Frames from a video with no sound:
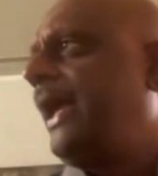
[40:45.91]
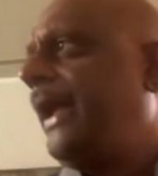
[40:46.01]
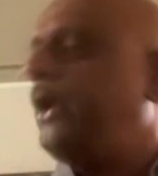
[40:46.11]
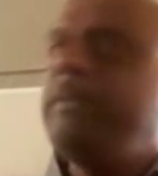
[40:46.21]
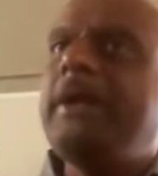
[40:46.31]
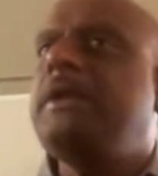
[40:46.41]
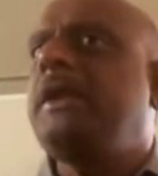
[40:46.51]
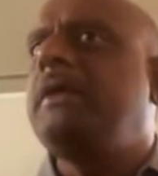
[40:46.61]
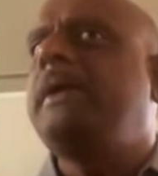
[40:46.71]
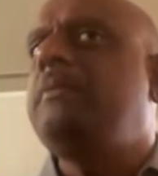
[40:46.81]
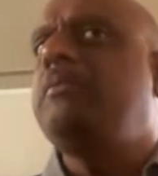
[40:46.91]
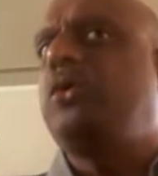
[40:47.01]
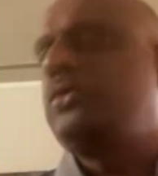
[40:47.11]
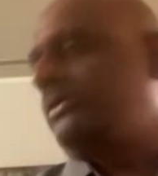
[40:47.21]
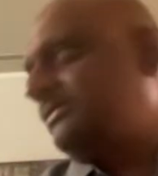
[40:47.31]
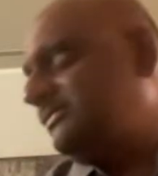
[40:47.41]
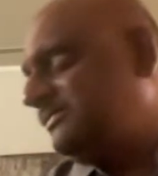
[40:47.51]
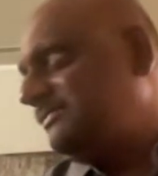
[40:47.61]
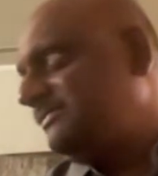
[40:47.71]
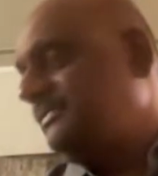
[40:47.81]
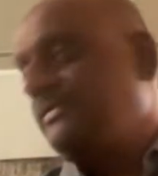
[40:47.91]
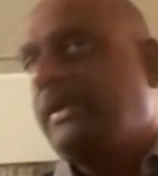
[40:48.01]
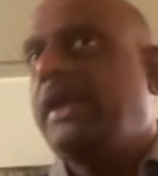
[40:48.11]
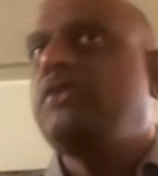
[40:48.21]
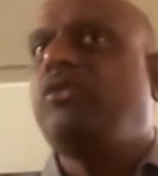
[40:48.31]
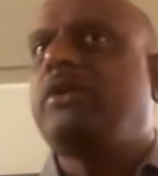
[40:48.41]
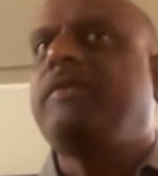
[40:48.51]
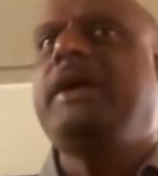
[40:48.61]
endometrium and bone, is what